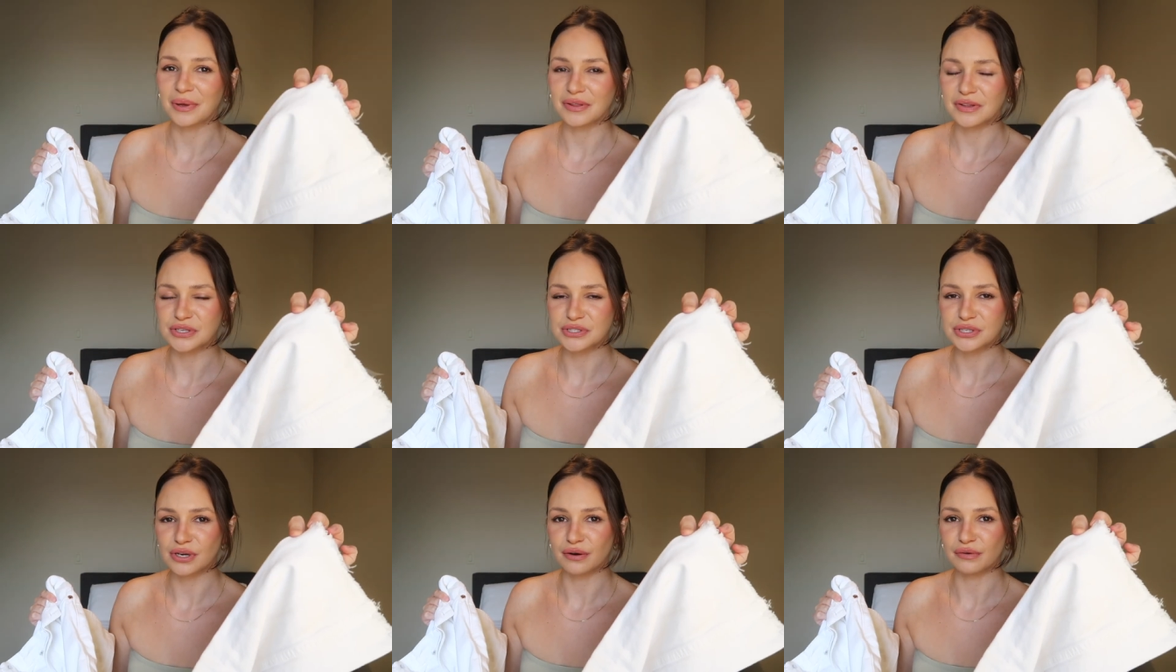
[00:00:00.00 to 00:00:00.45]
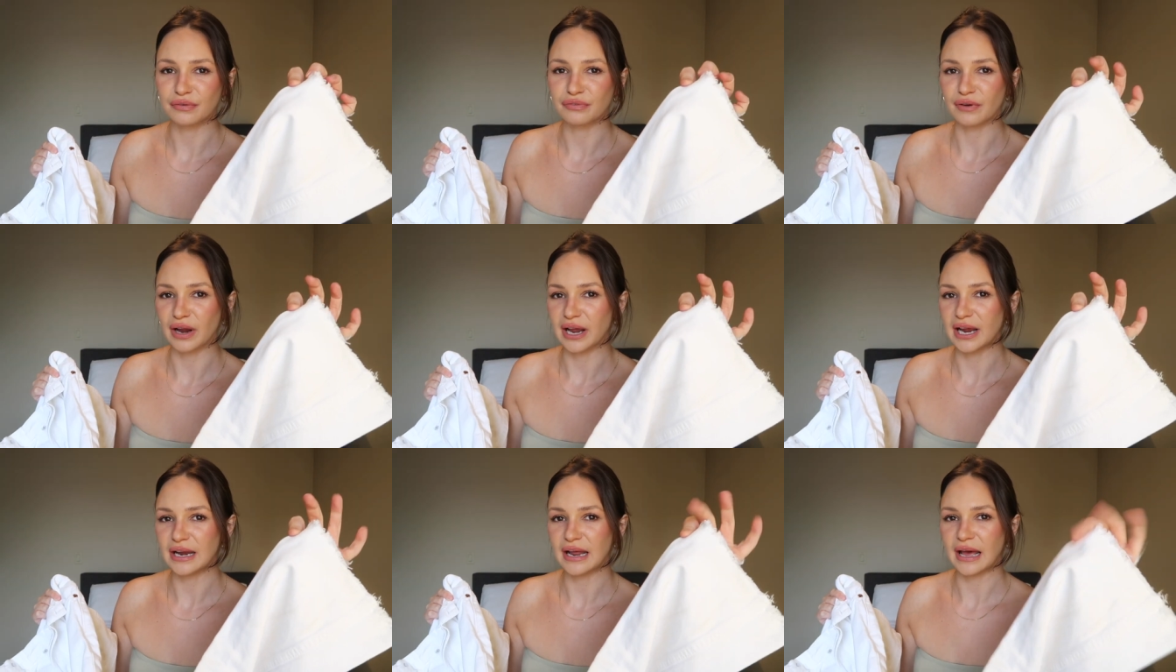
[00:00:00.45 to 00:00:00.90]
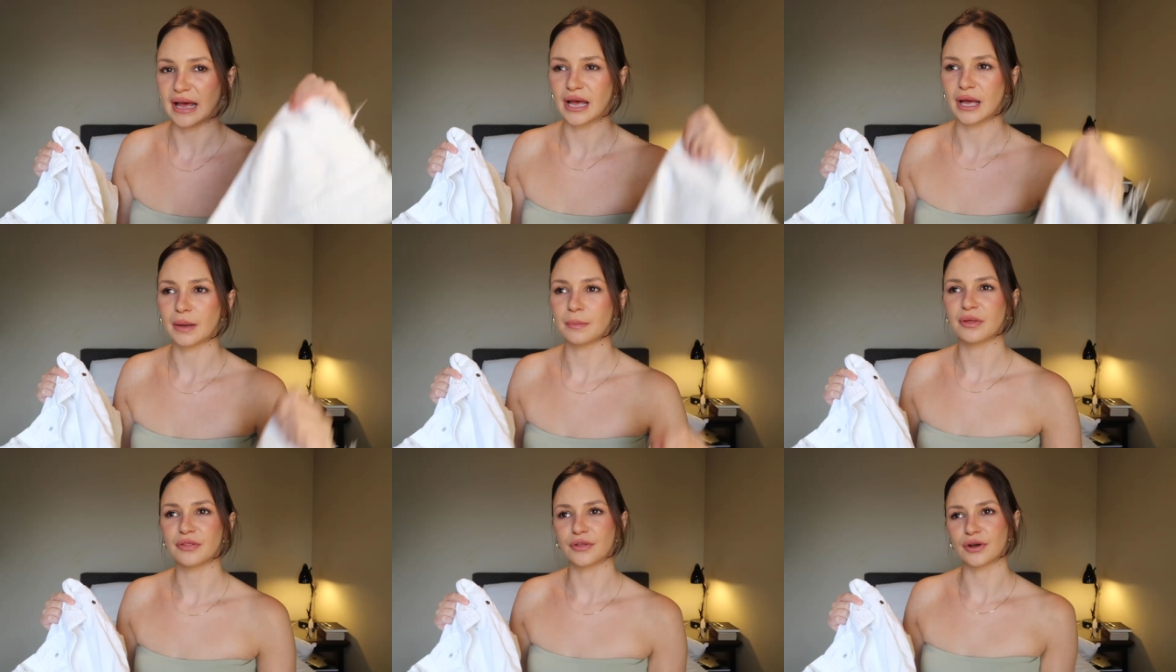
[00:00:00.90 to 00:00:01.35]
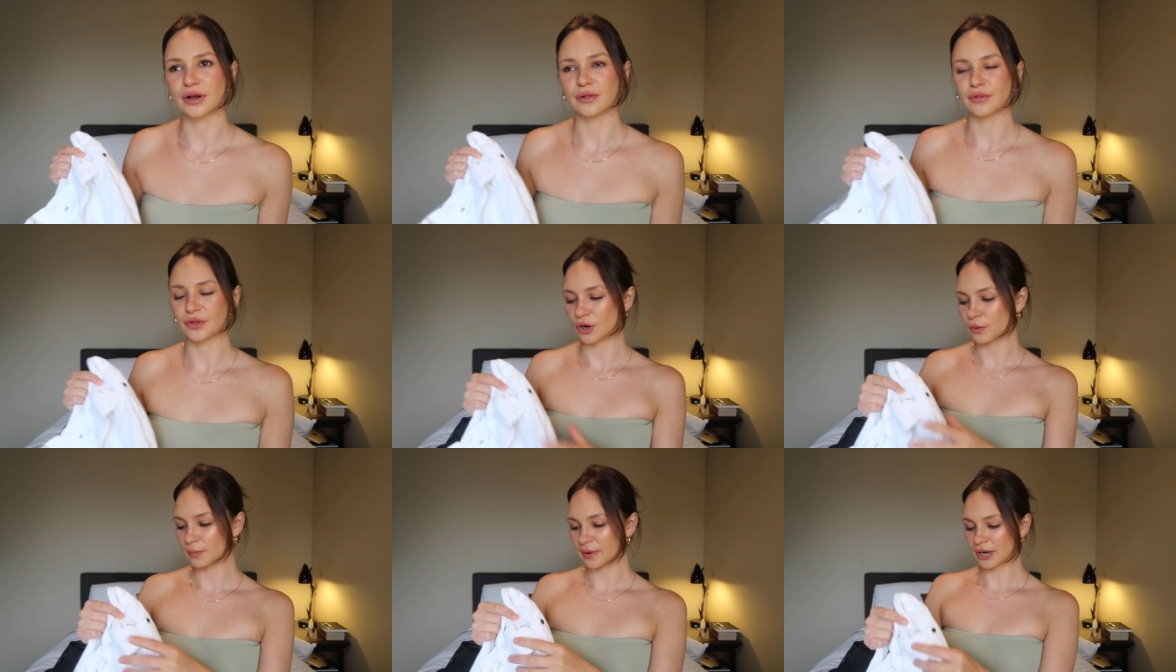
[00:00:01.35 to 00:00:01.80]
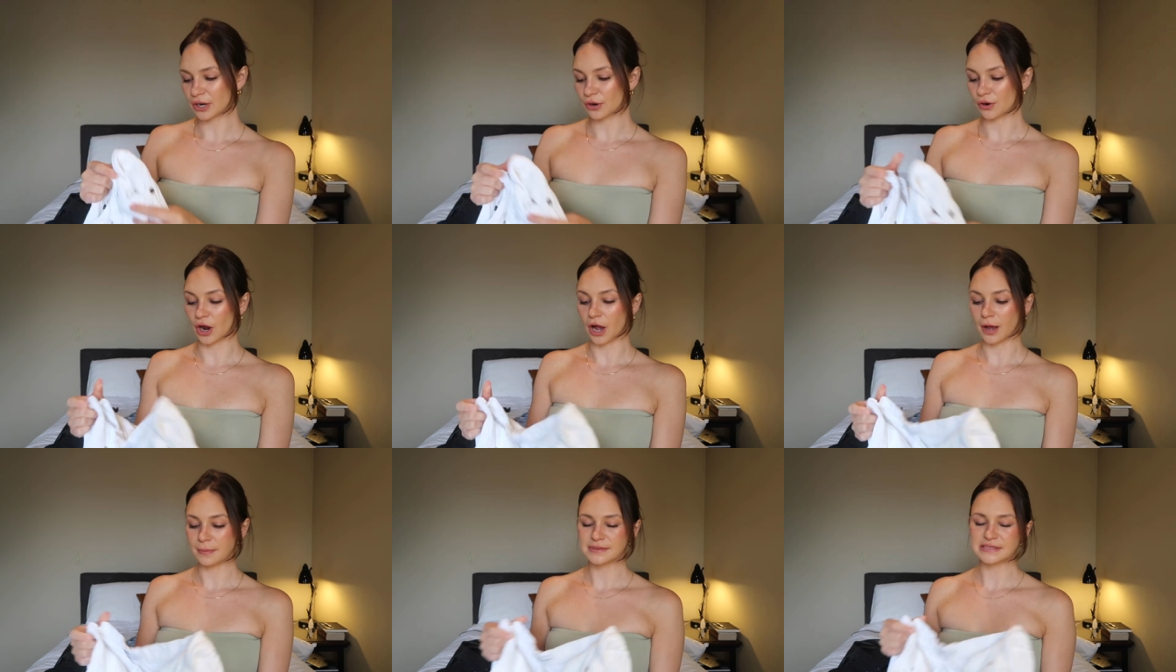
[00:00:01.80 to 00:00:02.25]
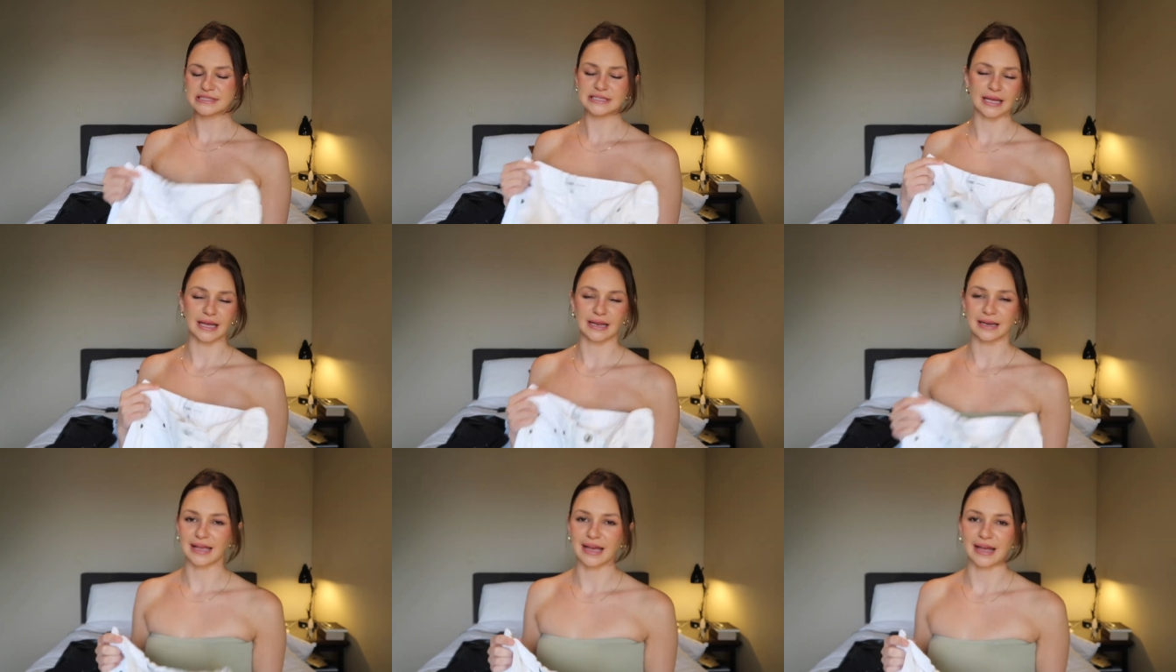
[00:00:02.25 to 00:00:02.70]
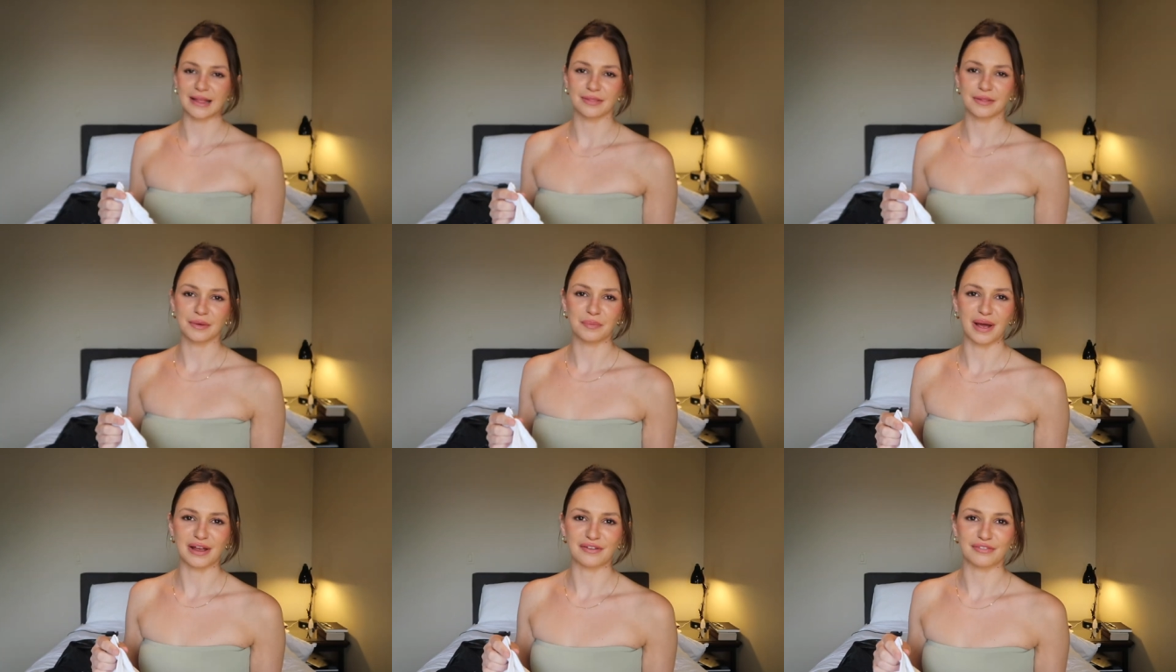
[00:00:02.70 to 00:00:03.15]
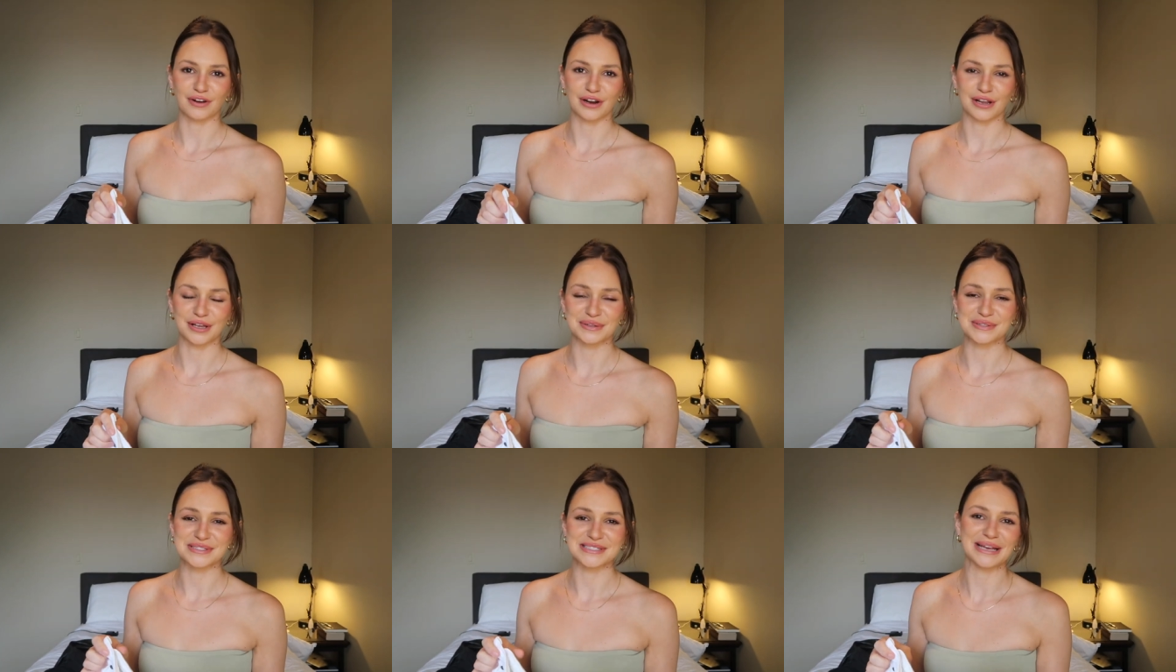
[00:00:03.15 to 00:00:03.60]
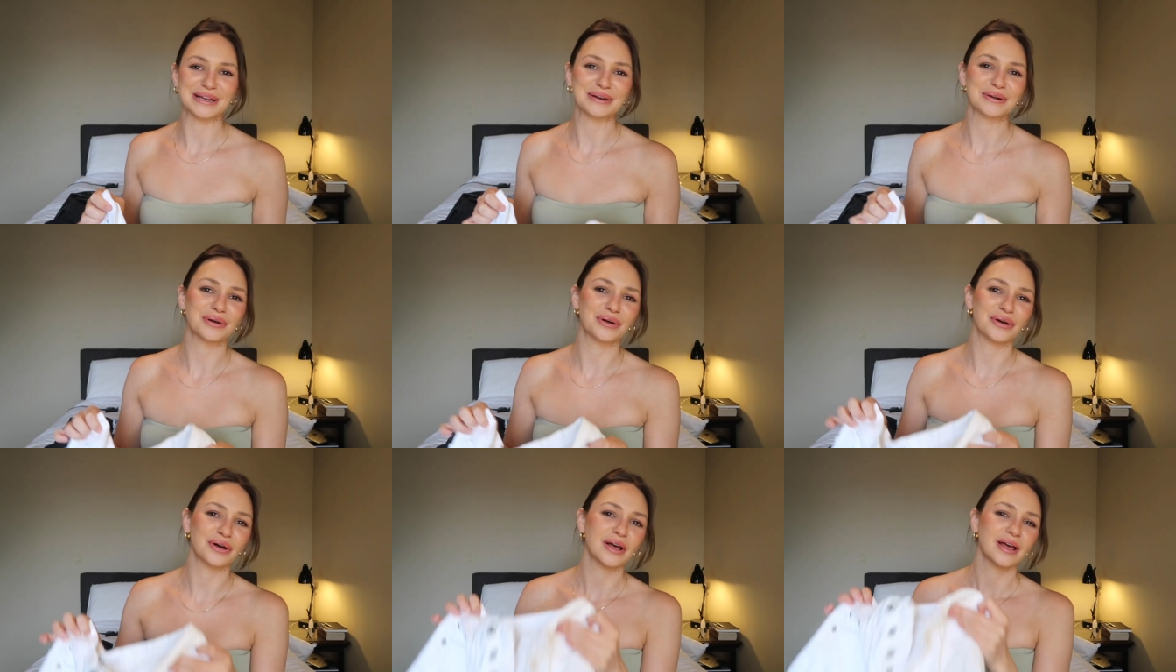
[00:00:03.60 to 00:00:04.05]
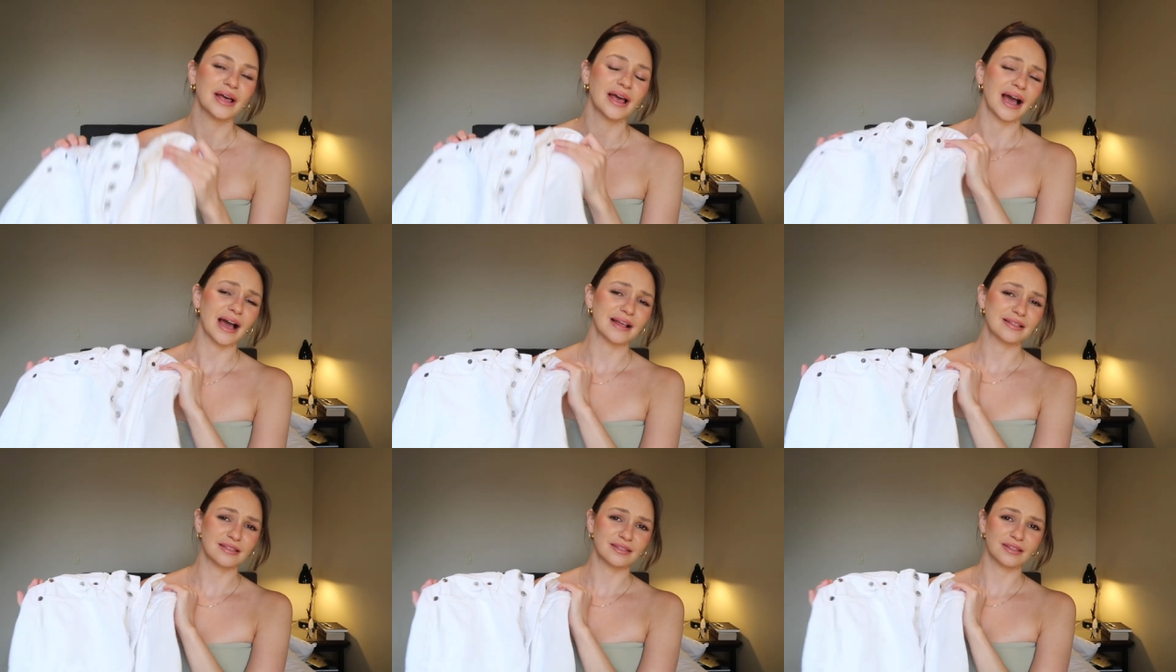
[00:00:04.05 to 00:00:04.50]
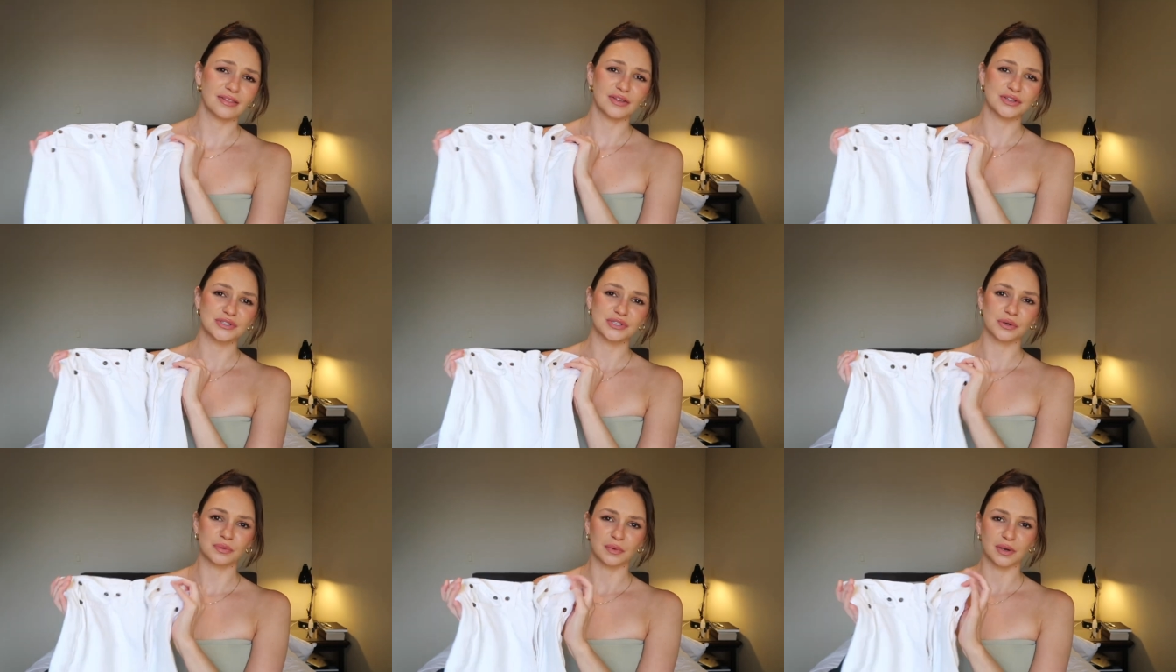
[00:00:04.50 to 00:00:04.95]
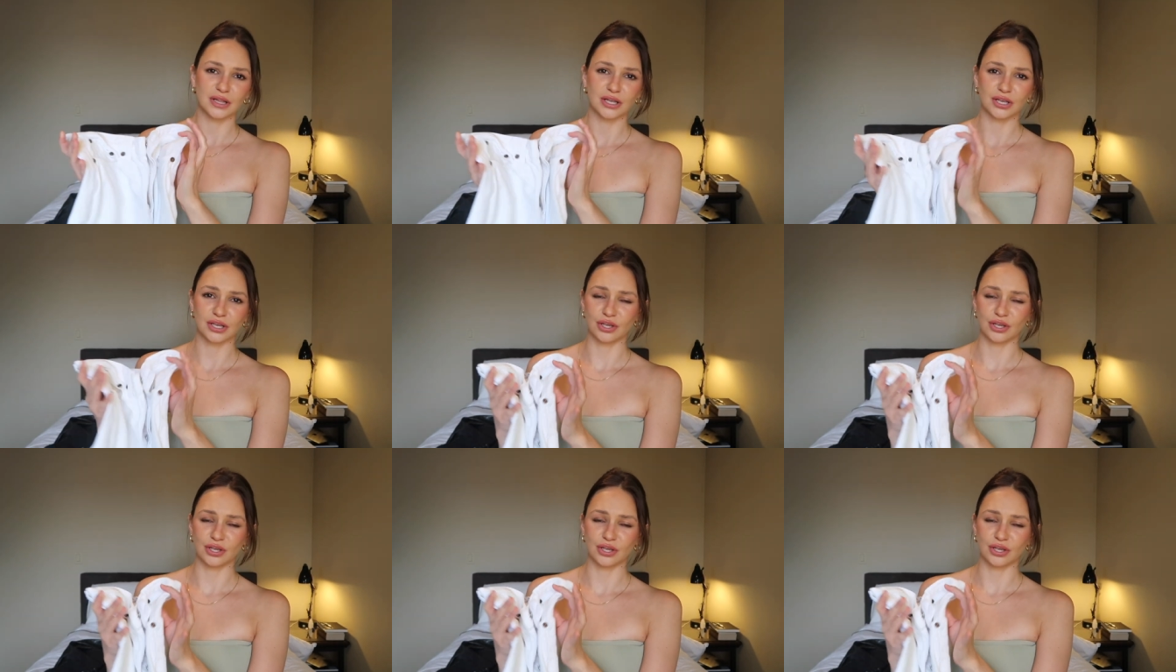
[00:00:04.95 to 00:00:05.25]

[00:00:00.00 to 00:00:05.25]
But these are a frayed hem. They're a little bit cropped. And again, the By Far heeled sandal. I think that these are really